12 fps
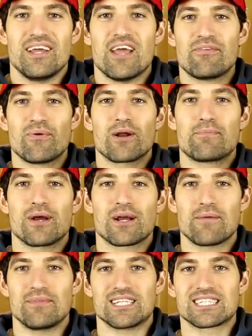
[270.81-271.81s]
If you want to
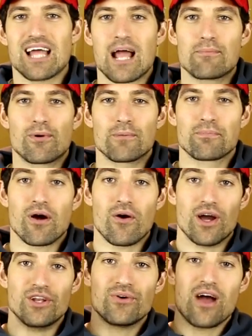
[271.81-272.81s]
pick up the Slideboard
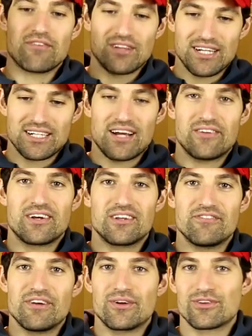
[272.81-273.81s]
Pro, I do have a link down there
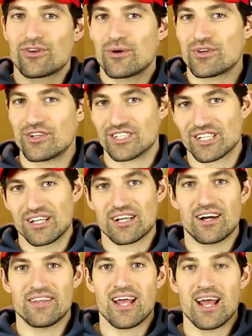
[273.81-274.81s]
in the video description. Just
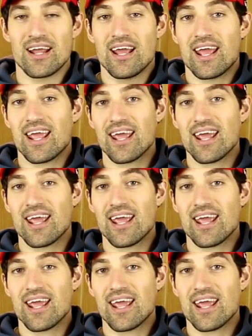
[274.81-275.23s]
click on that.